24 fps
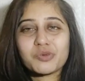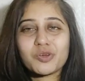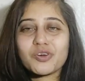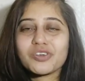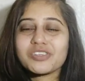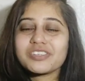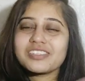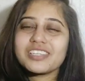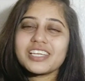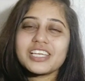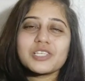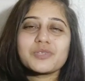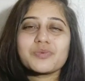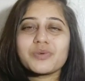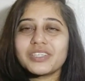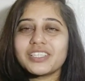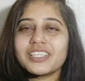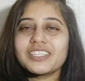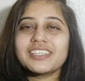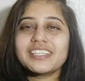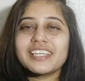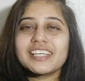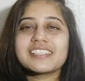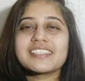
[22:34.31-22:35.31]
because these
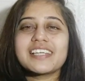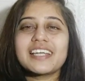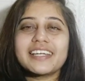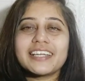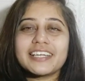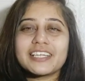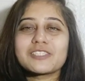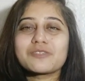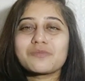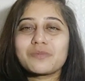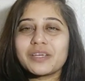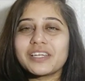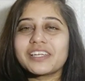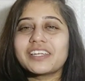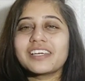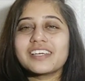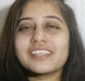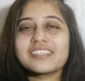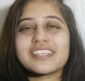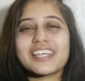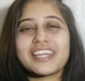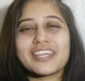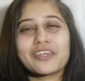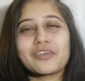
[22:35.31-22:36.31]
were the things that I experienced,